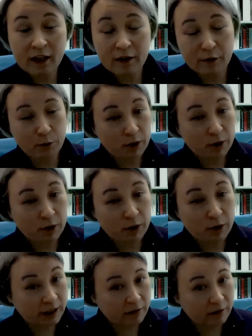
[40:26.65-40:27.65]
ever believe
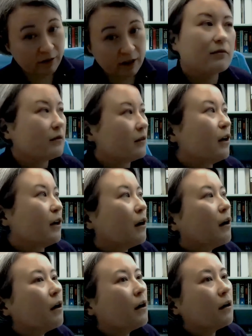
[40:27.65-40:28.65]
it?
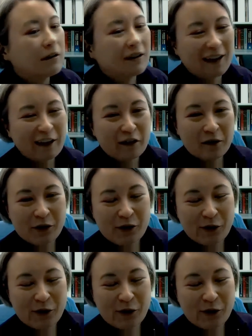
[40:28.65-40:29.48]
Oh, I don't know, Sanjoy.